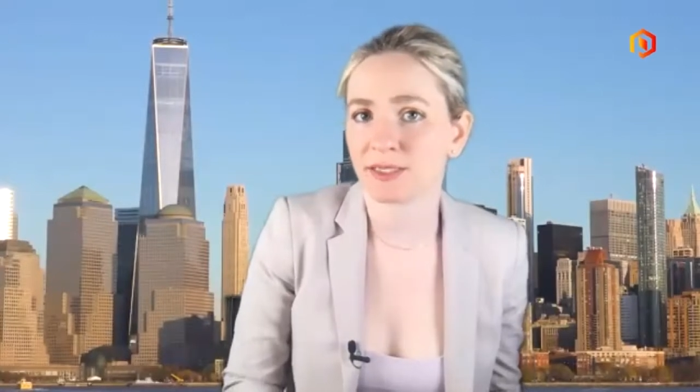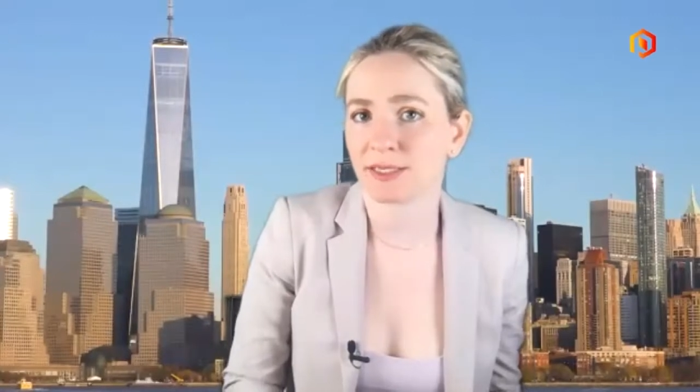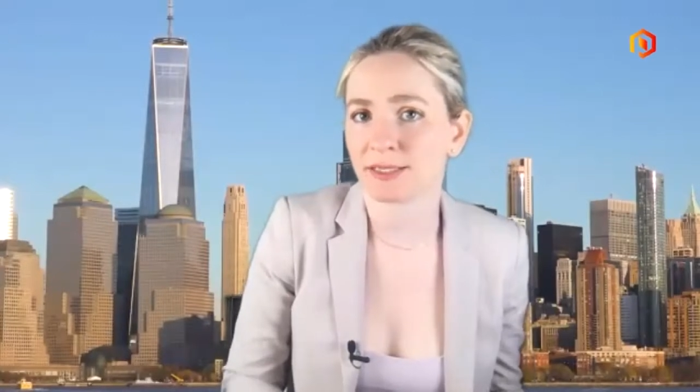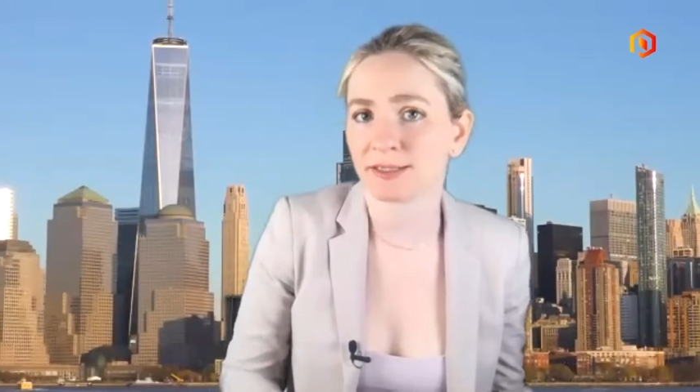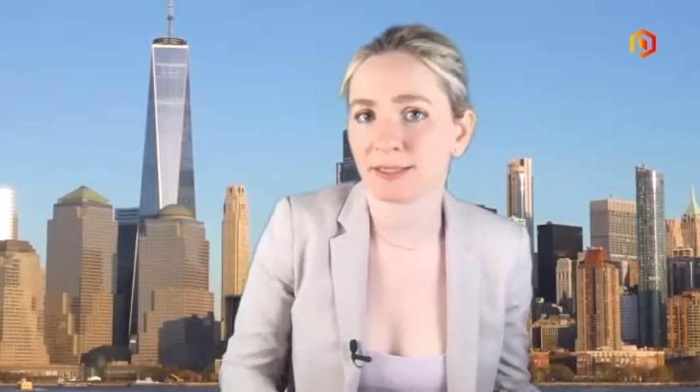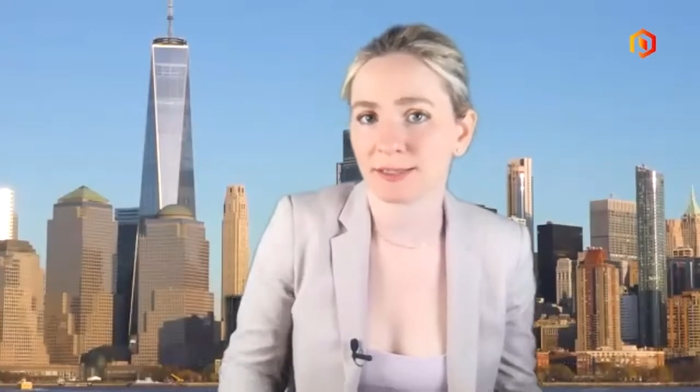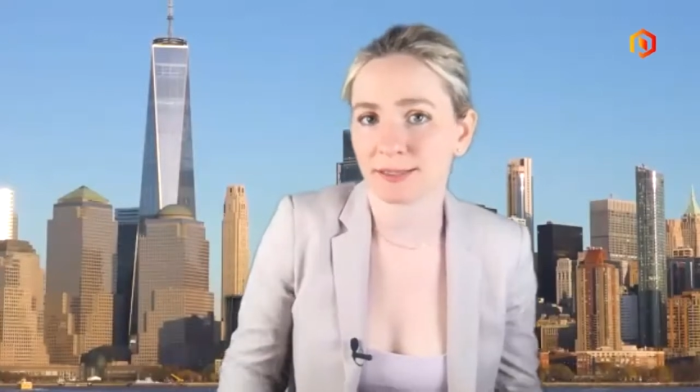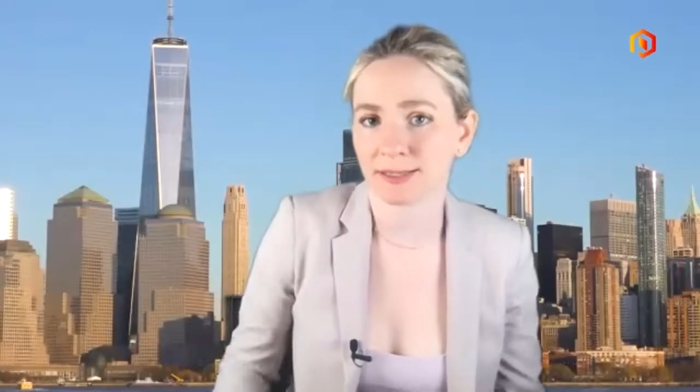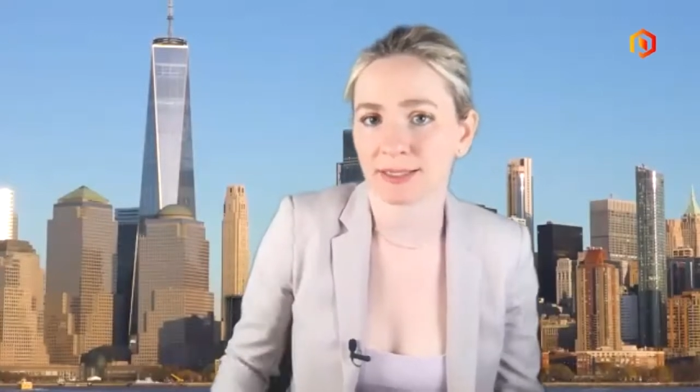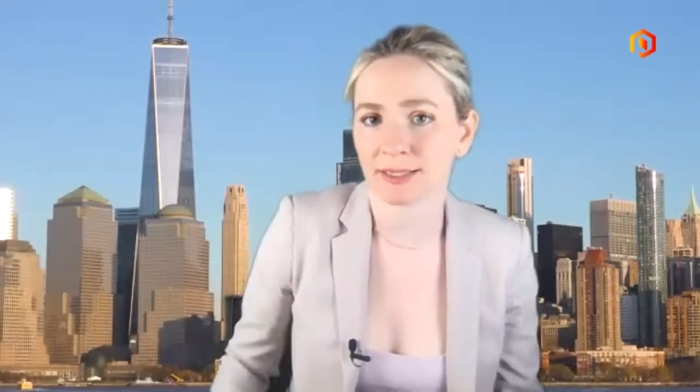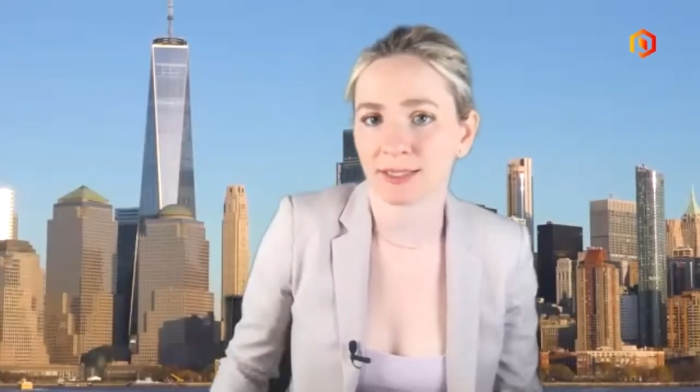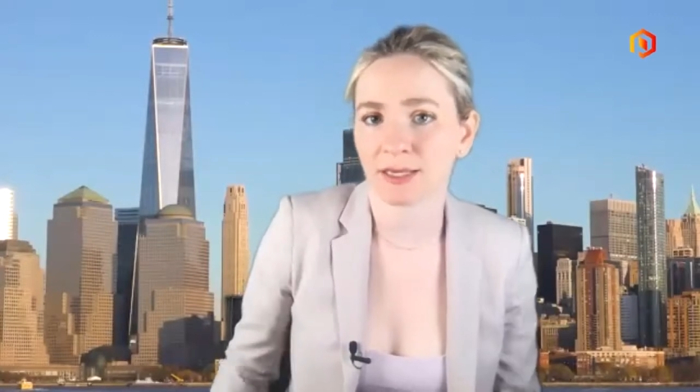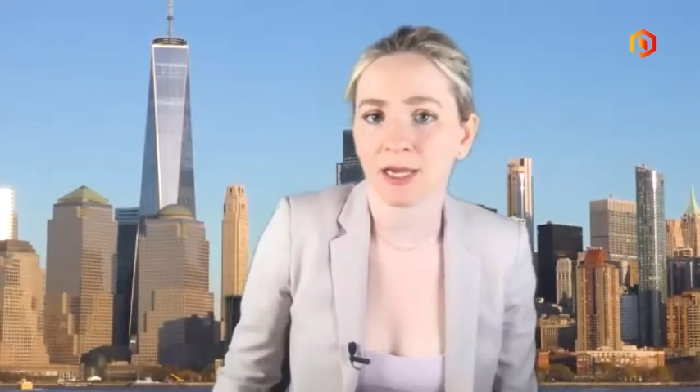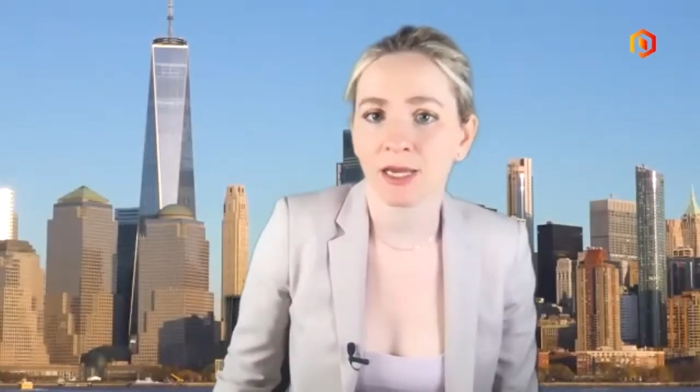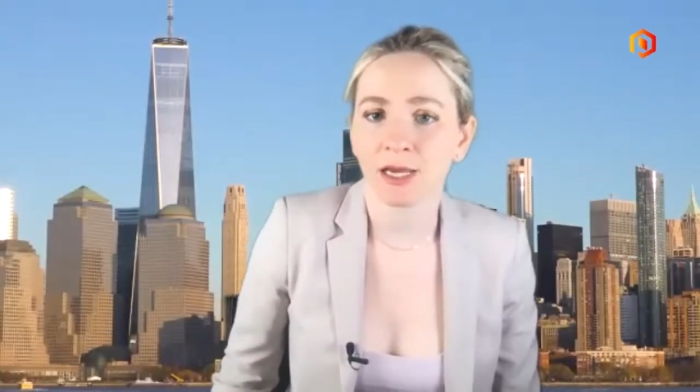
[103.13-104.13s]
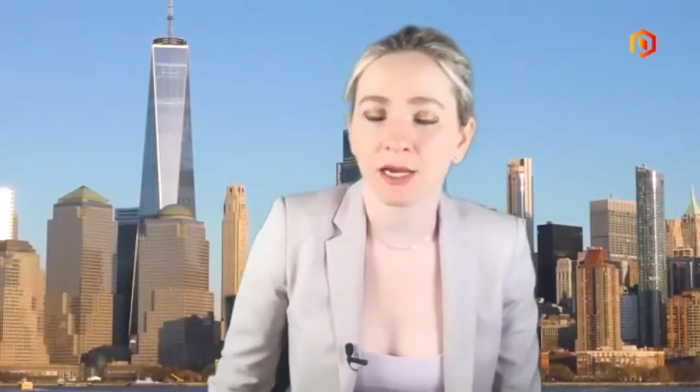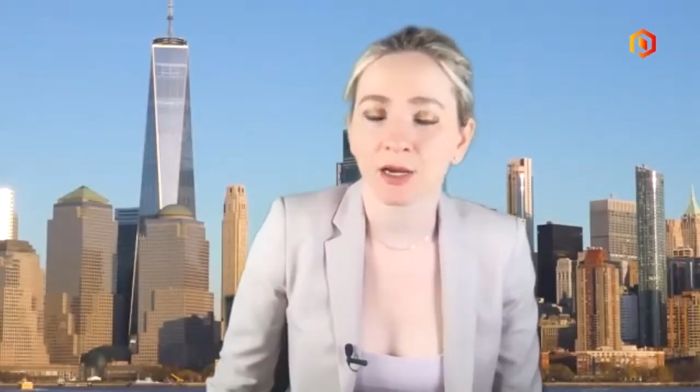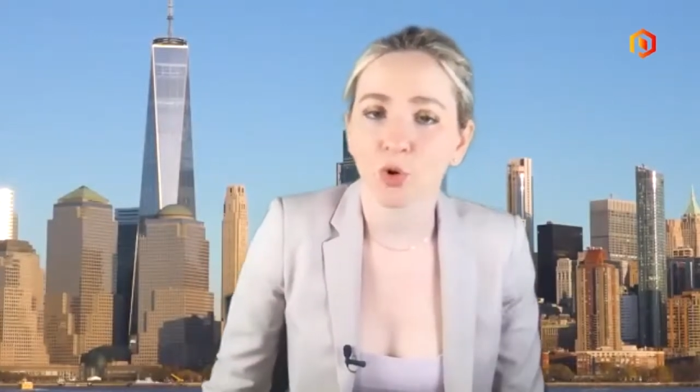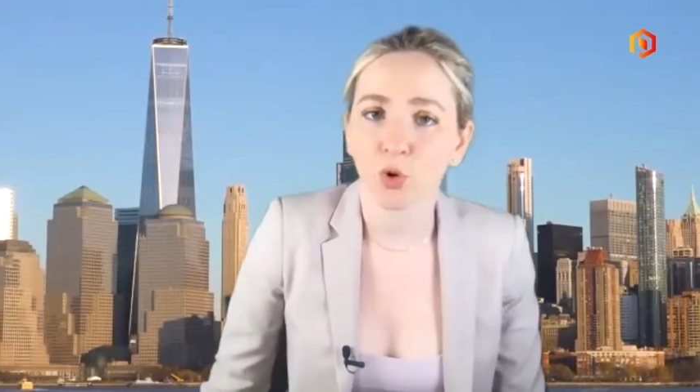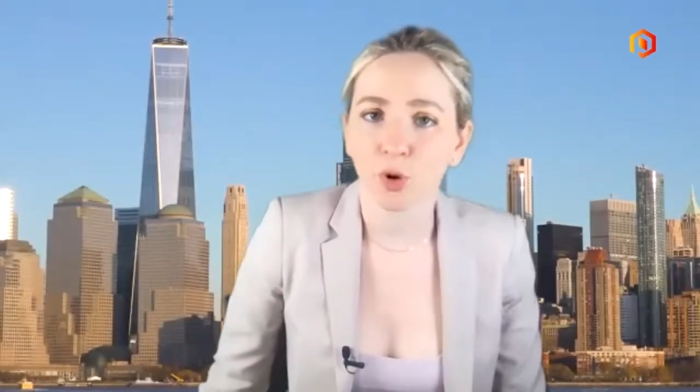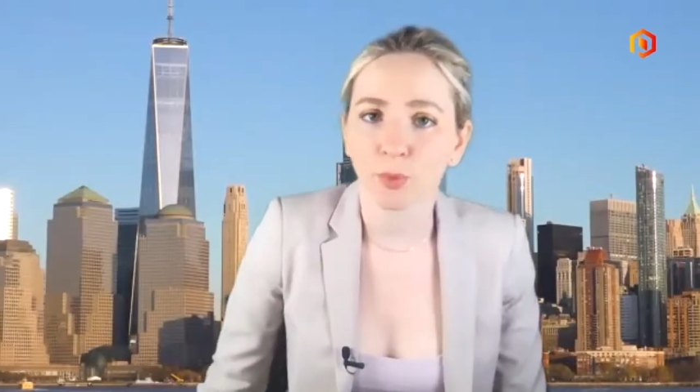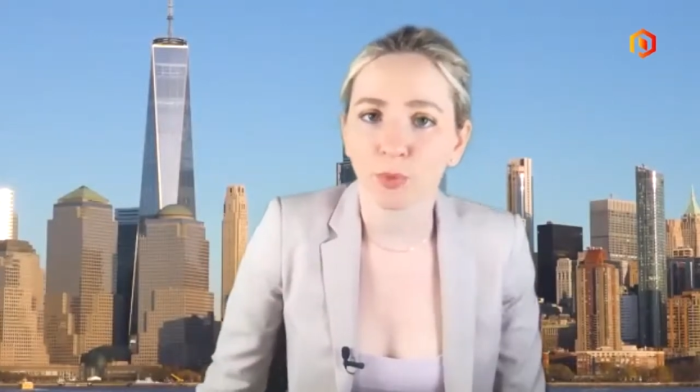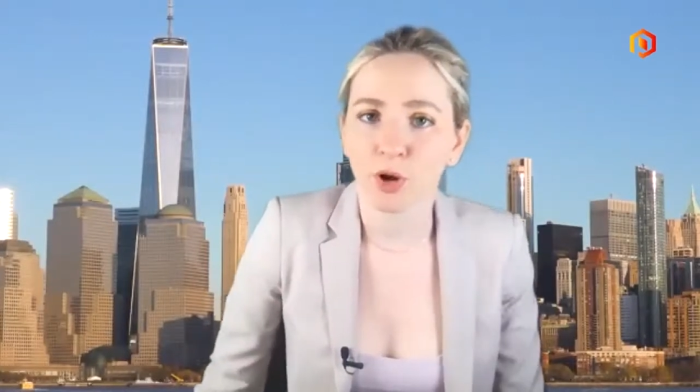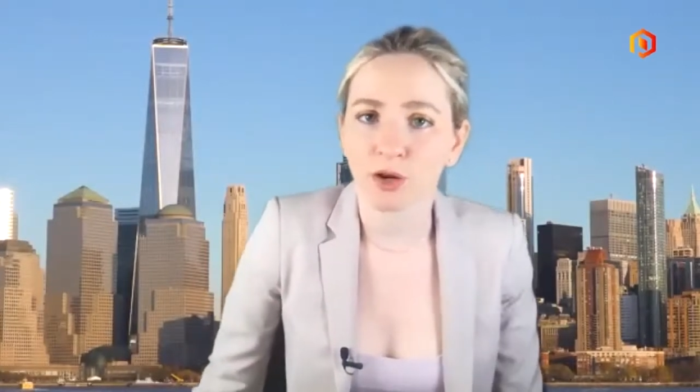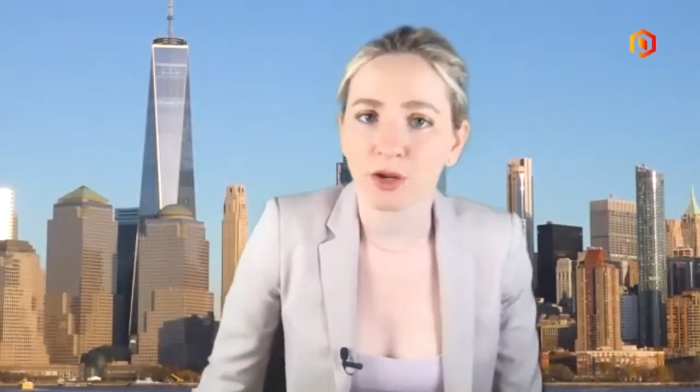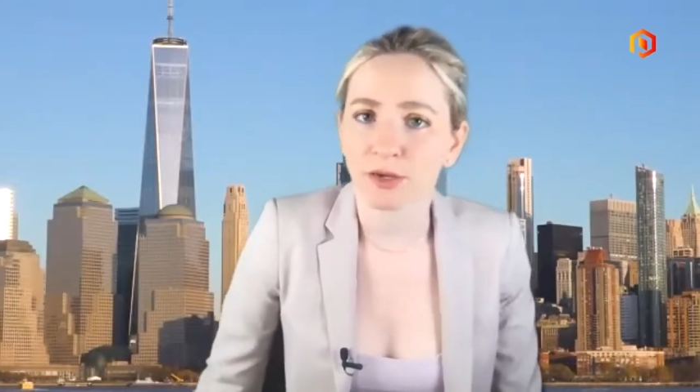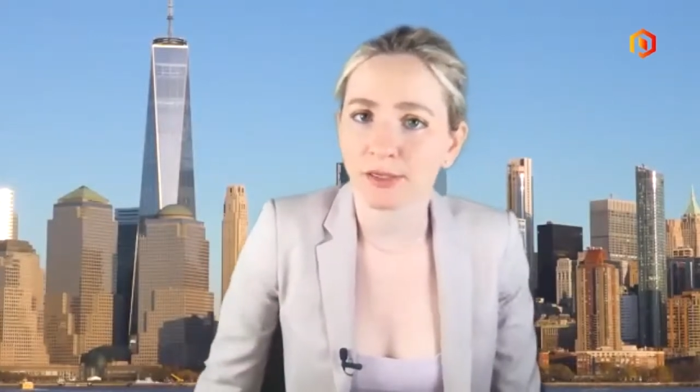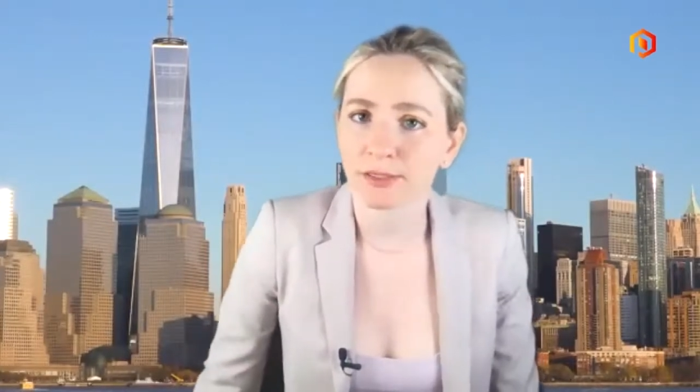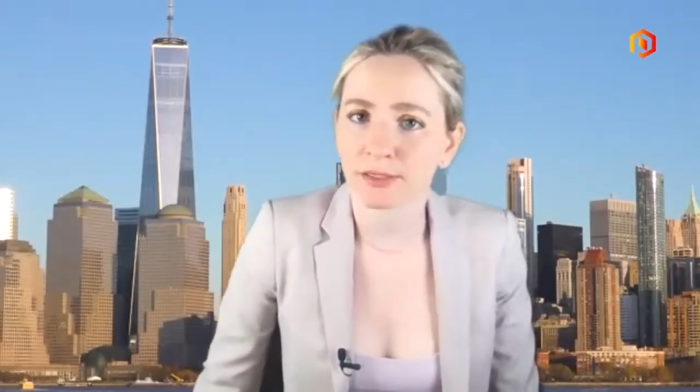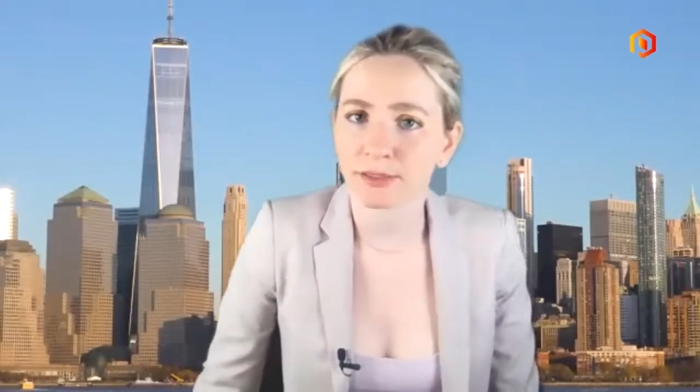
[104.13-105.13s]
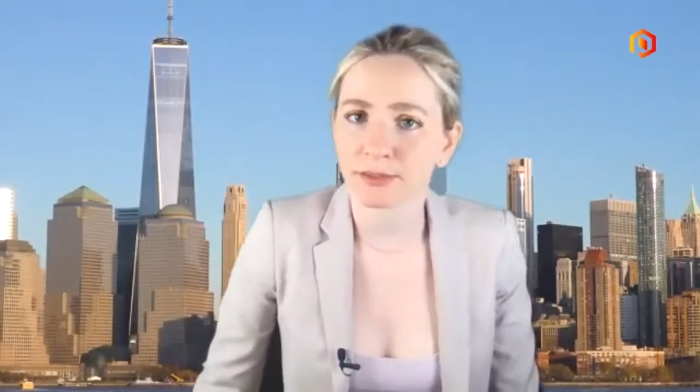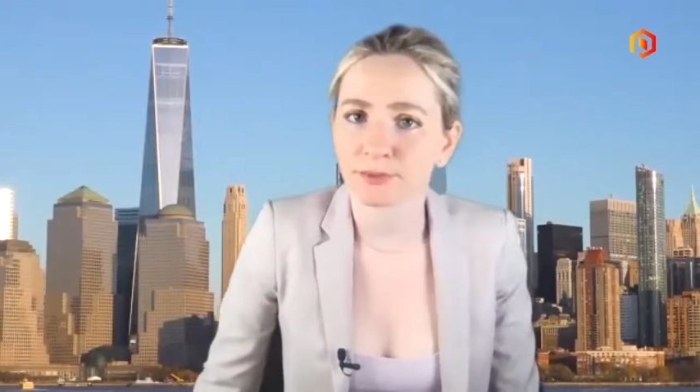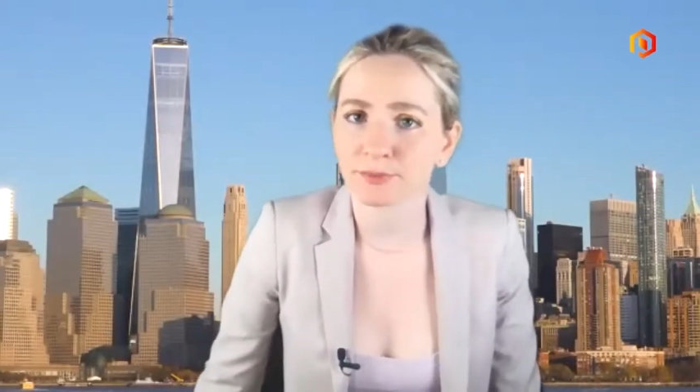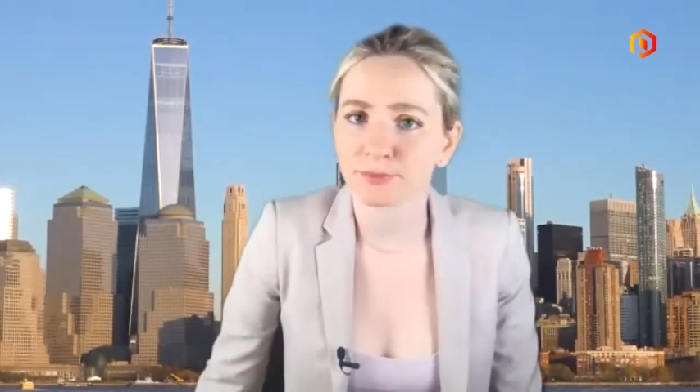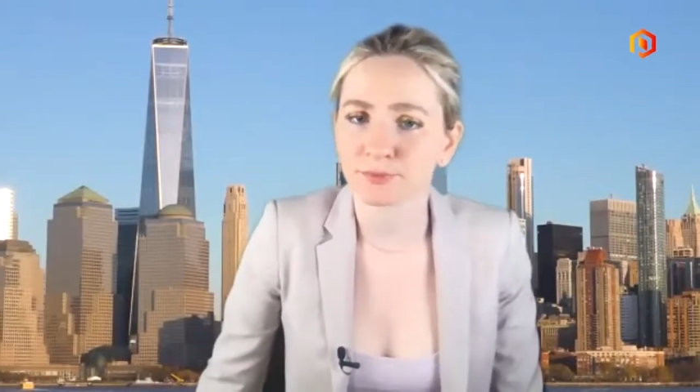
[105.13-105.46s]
existing core products?